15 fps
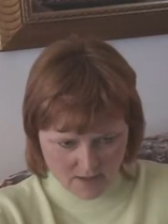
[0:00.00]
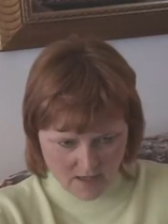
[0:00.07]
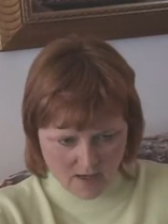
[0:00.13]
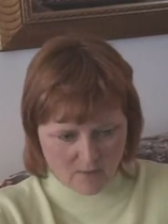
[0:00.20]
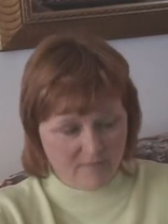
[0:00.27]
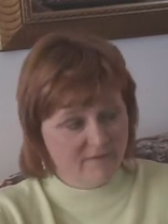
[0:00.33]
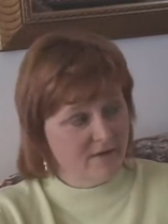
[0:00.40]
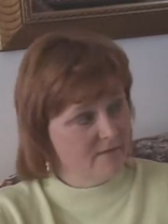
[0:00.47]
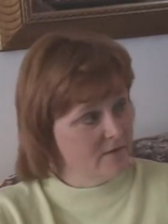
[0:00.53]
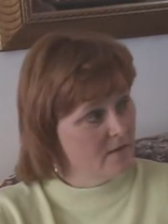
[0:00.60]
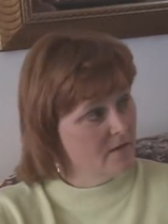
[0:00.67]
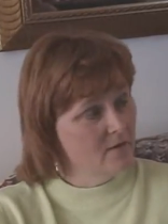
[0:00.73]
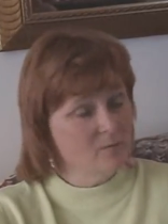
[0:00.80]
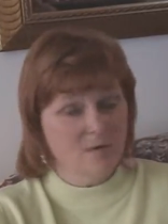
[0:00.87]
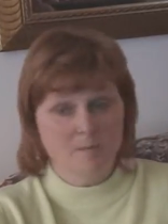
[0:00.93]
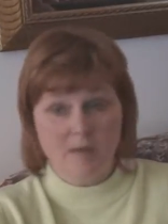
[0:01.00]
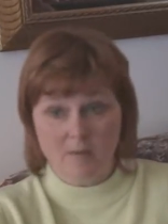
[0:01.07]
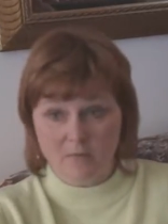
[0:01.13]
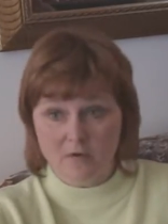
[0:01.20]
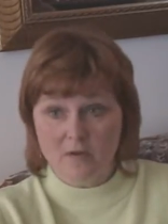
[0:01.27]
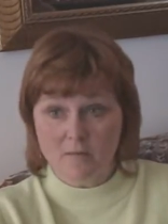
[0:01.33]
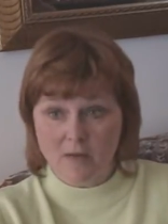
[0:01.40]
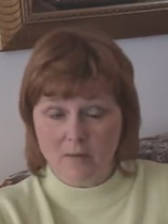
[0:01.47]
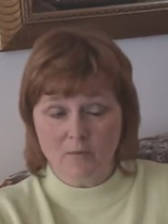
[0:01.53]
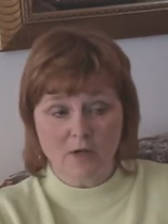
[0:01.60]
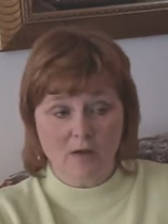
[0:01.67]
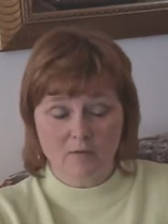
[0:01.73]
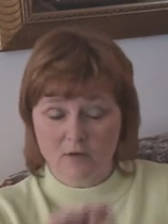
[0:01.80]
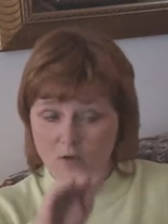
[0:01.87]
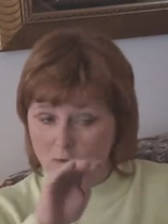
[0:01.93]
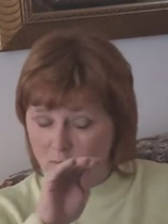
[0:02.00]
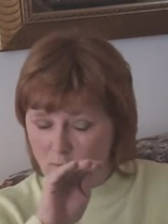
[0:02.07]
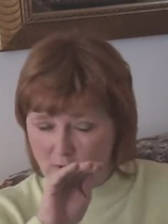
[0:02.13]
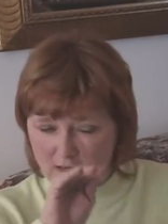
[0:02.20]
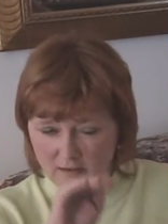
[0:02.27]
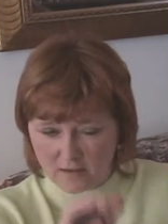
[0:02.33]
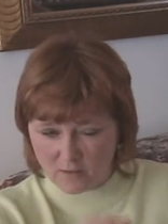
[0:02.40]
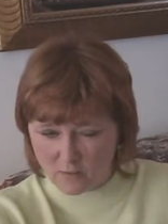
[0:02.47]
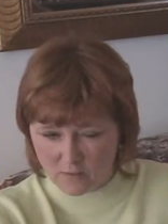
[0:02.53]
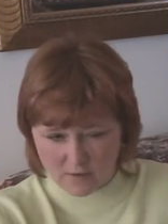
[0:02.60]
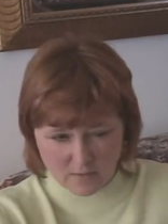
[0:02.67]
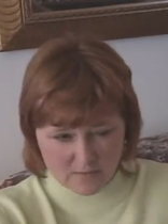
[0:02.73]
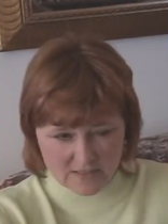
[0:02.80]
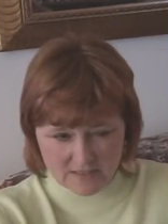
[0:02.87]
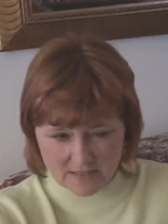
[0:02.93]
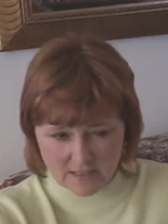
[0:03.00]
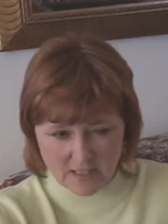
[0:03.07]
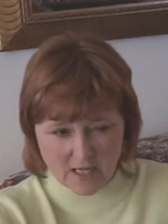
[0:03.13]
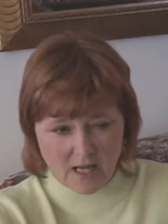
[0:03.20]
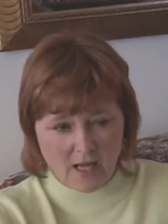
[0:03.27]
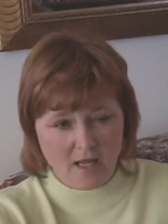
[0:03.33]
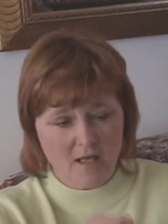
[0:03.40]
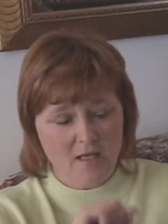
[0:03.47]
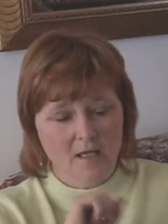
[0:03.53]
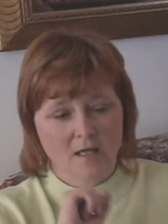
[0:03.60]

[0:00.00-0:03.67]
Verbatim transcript: I vividly remember the memory. I know right the corner I was sitting at.